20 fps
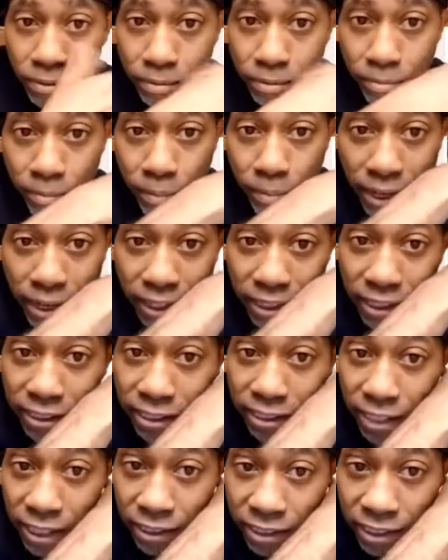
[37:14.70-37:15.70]
Melanie
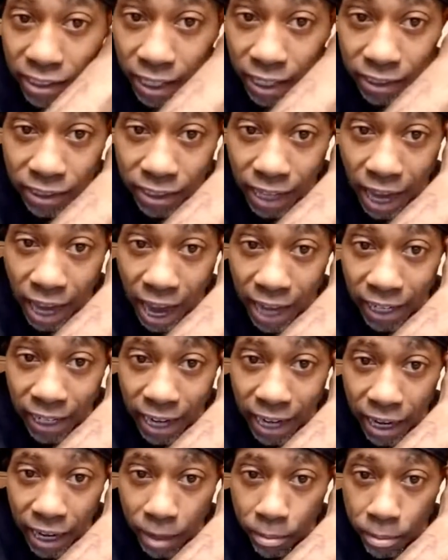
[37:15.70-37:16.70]
says, yes, I
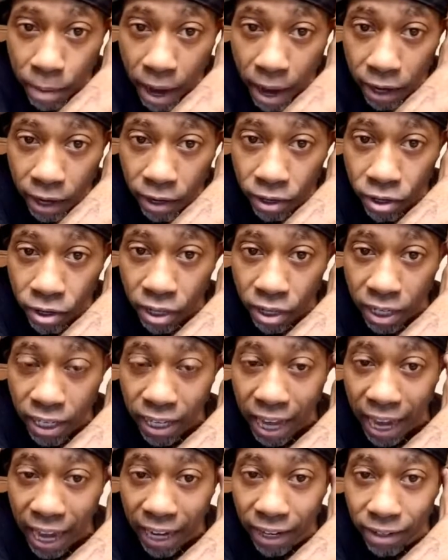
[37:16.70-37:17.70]
like my
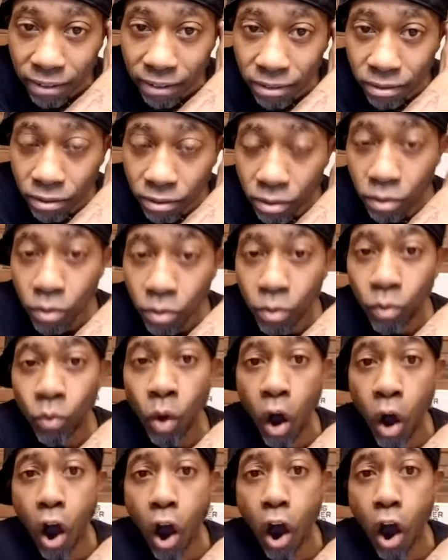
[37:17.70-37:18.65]
cookie 8. Whoa!